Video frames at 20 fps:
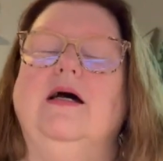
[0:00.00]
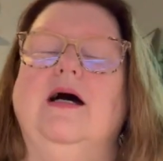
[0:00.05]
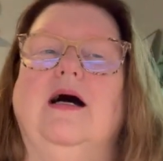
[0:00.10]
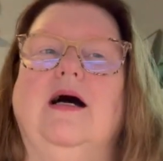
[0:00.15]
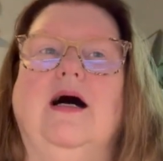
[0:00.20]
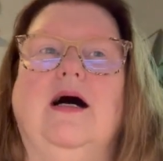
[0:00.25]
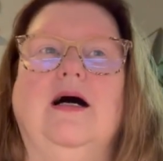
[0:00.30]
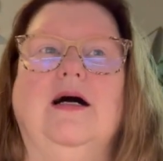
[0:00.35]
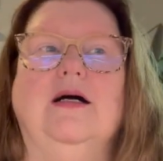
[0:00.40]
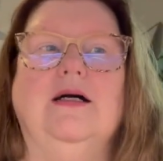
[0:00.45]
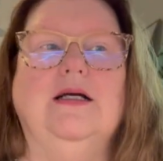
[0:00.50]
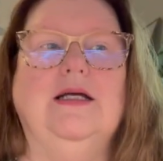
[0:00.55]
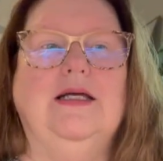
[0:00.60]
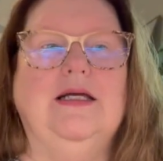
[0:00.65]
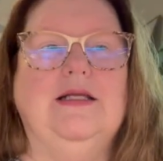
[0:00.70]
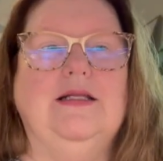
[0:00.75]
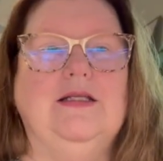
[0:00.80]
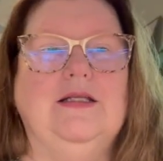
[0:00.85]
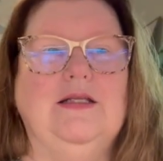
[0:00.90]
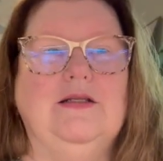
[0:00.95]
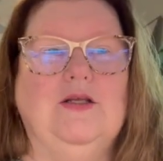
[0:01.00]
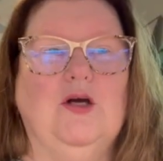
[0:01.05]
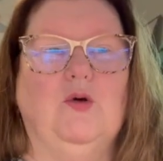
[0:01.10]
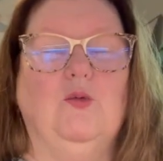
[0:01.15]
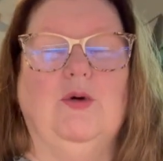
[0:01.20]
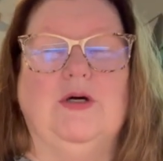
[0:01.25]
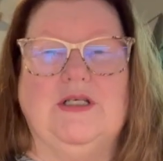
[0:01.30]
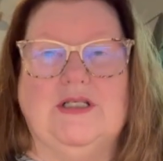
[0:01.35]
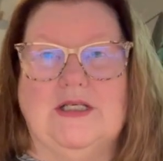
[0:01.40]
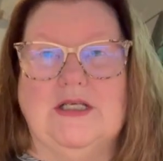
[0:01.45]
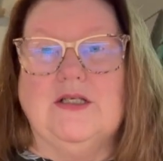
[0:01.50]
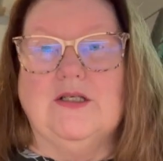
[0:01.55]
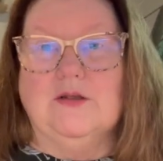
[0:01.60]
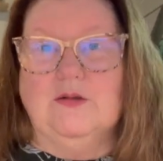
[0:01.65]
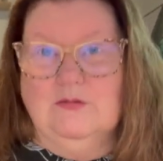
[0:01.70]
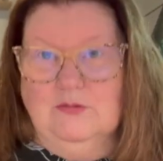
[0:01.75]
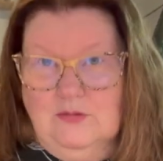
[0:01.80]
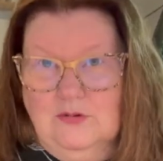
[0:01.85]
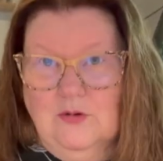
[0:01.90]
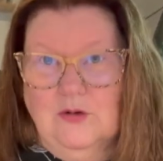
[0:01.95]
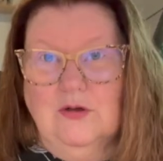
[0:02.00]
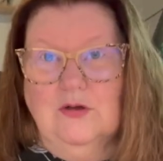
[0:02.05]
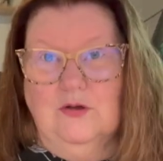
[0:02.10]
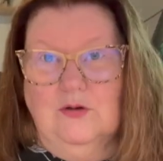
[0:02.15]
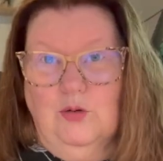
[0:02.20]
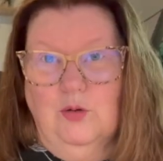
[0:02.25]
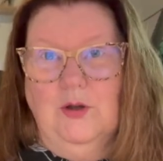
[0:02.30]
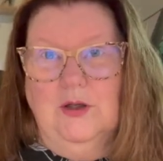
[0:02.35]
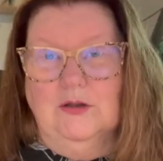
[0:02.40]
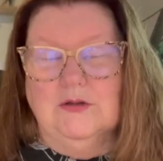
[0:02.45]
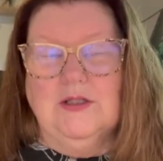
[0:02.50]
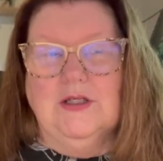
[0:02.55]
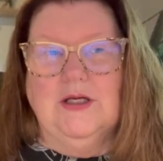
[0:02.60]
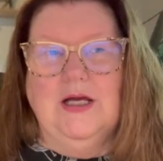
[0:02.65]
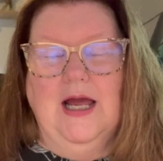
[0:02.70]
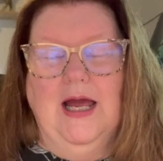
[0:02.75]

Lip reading: there was this quilt,